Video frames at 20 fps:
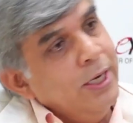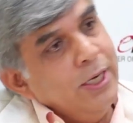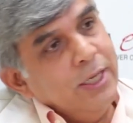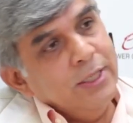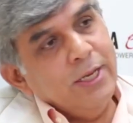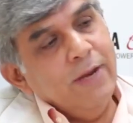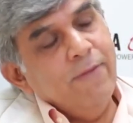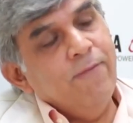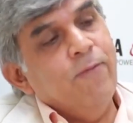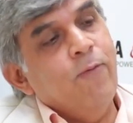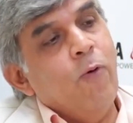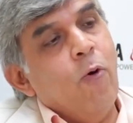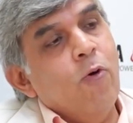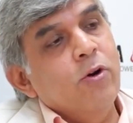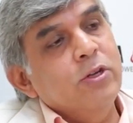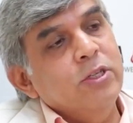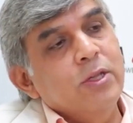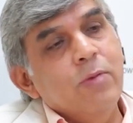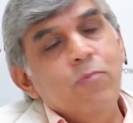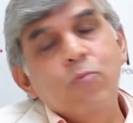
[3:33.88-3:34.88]
It is in
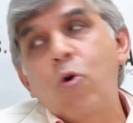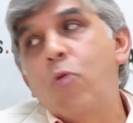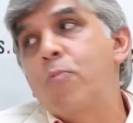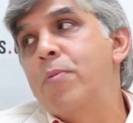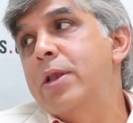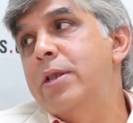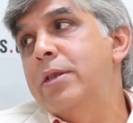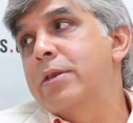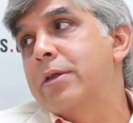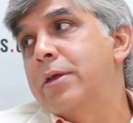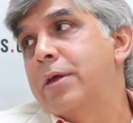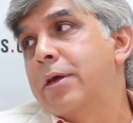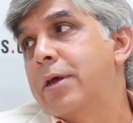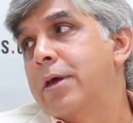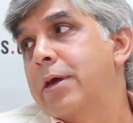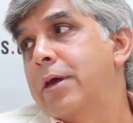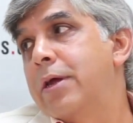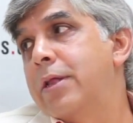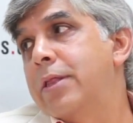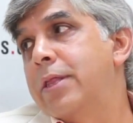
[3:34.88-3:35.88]
force the moment
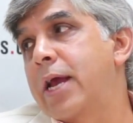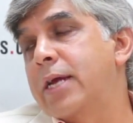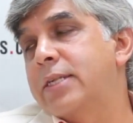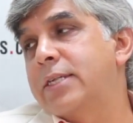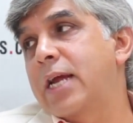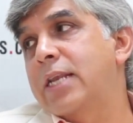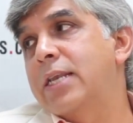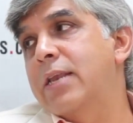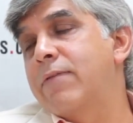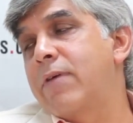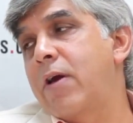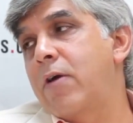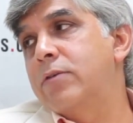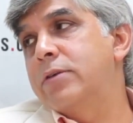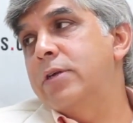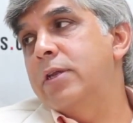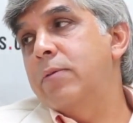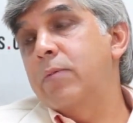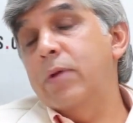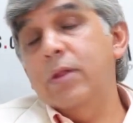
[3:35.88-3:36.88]
the Executive
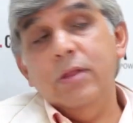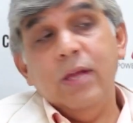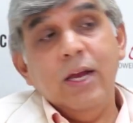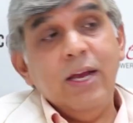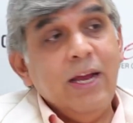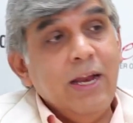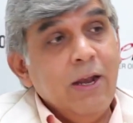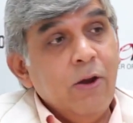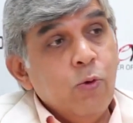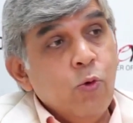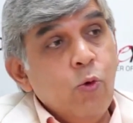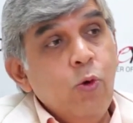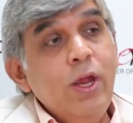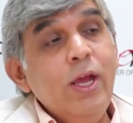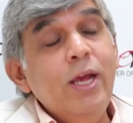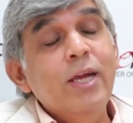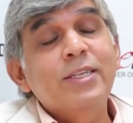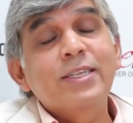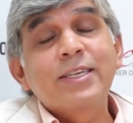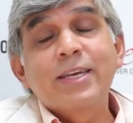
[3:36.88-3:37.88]
Council. That
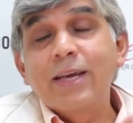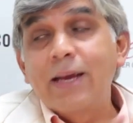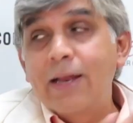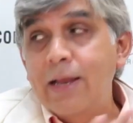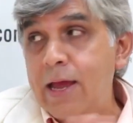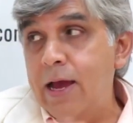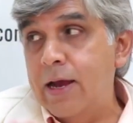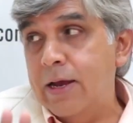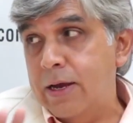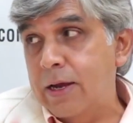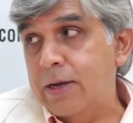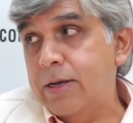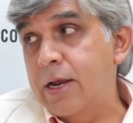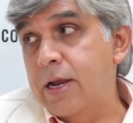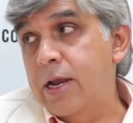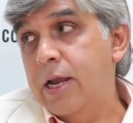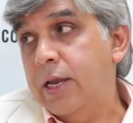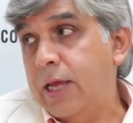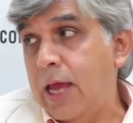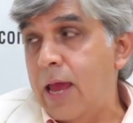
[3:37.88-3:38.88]
ruling is clear cut,
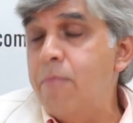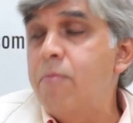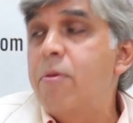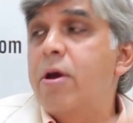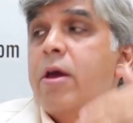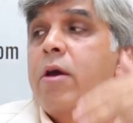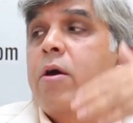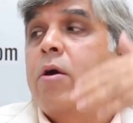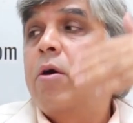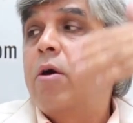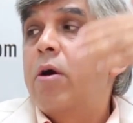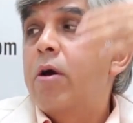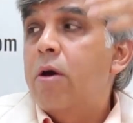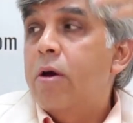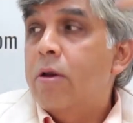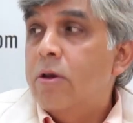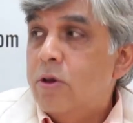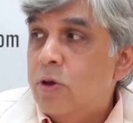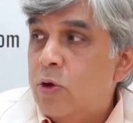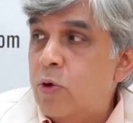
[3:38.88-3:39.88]
and it came
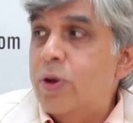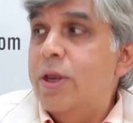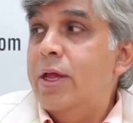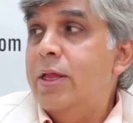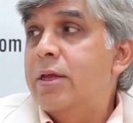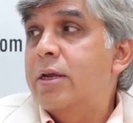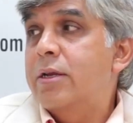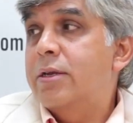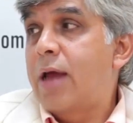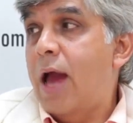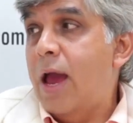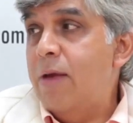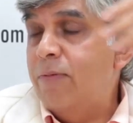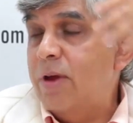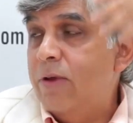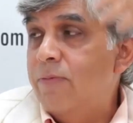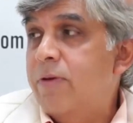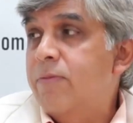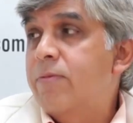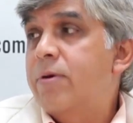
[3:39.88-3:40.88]
during the time
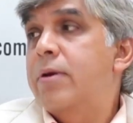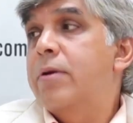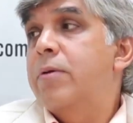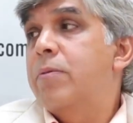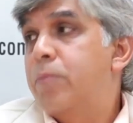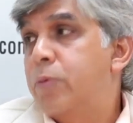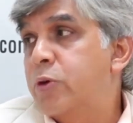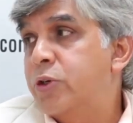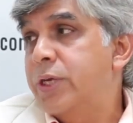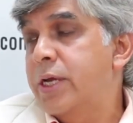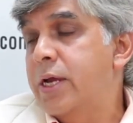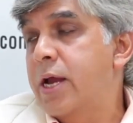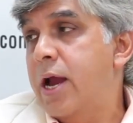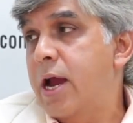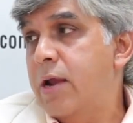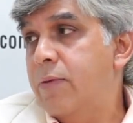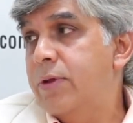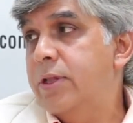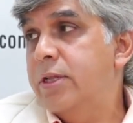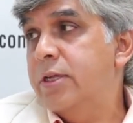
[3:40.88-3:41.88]
when we were pushing
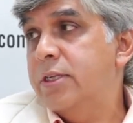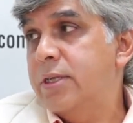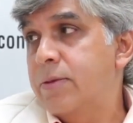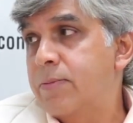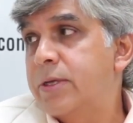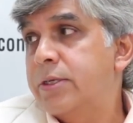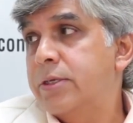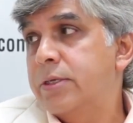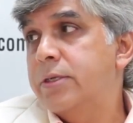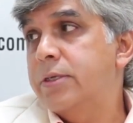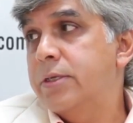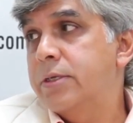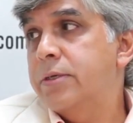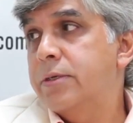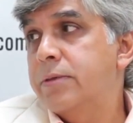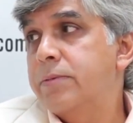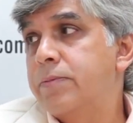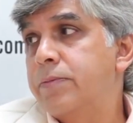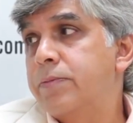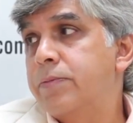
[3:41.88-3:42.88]
ahead with the semester
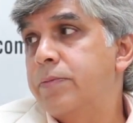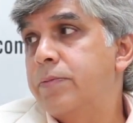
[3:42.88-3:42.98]
system.